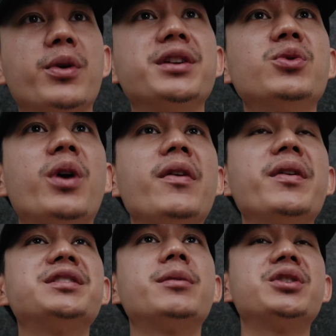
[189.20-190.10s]
reason why
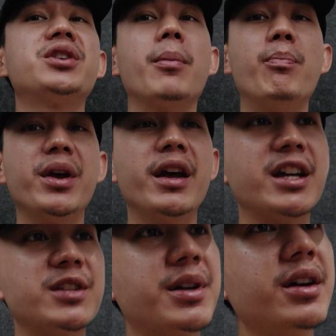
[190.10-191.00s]
these numbers are big
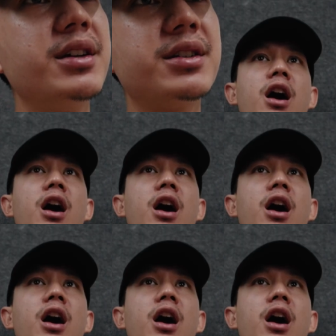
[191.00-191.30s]
is because